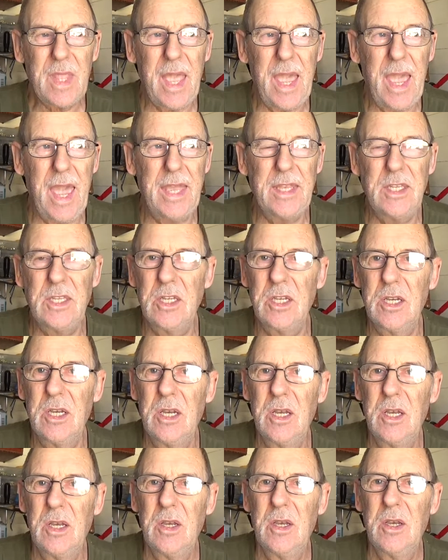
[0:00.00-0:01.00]
and
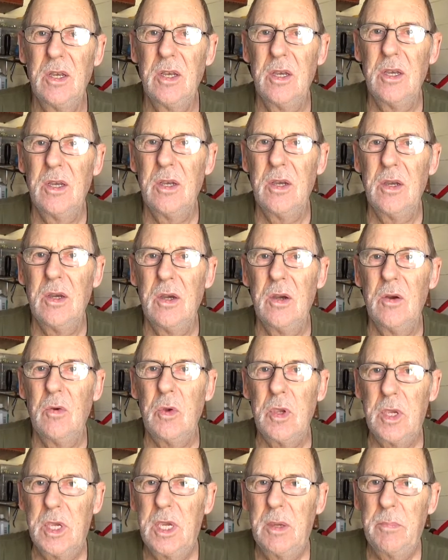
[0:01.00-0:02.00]

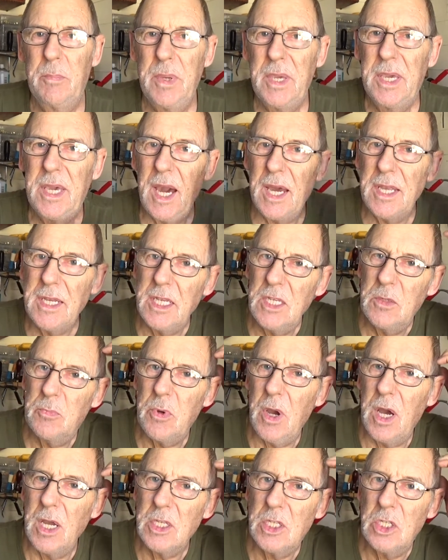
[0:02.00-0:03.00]
we'd be cutting these
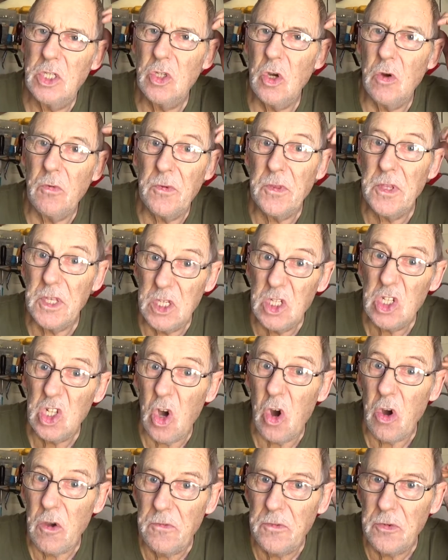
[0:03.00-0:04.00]
branches off of these
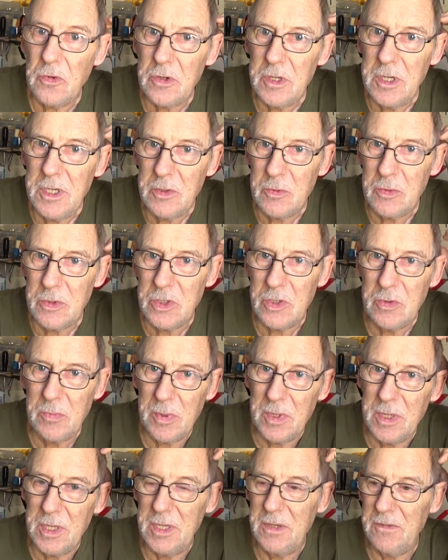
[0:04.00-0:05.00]
live trees, would you
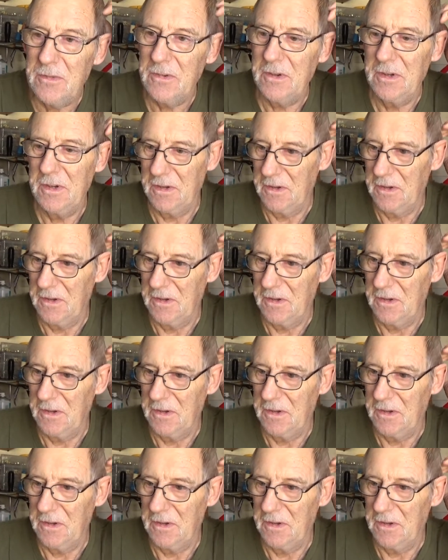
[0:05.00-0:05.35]
believe?